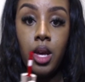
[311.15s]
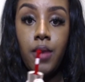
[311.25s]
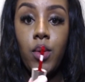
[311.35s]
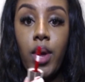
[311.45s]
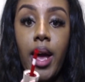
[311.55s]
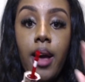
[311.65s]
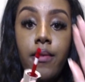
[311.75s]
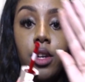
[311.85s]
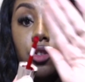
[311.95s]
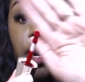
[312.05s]
if you
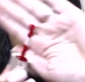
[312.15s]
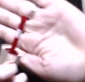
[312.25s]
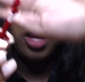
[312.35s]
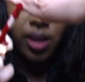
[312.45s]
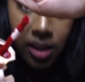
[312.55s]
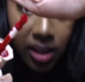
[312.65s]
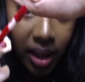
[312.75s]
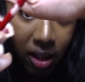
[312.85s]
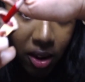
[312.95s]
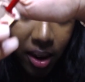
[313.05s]
haven't tried any of these
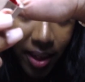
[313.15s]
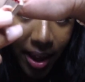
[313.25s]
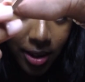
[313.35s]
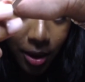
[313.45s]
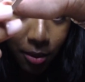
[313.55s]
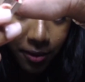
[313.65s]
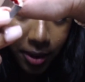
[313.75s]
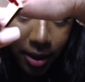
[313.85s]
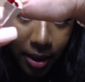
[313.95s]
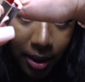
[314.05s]
yet, look at that doe
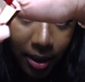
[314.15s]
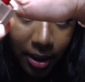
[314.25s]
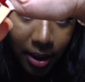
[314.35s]
foot.